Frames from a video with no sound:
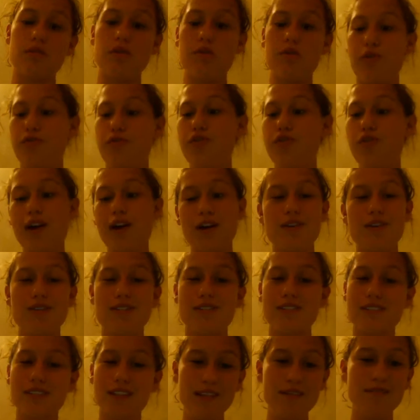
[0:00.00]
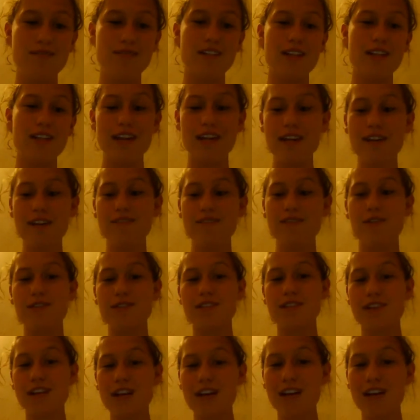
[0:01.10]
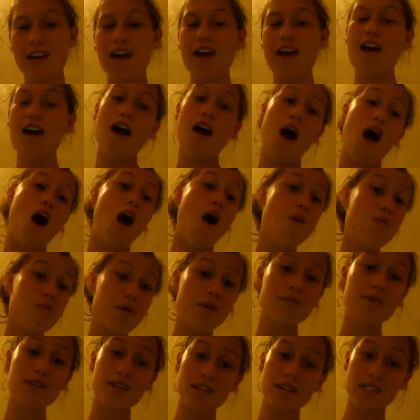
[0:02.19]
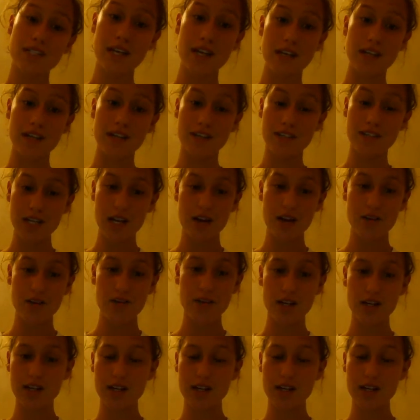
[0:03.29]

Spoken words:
And before I go to sleep tonight, even though it's late, I'm probably gonna take another shower.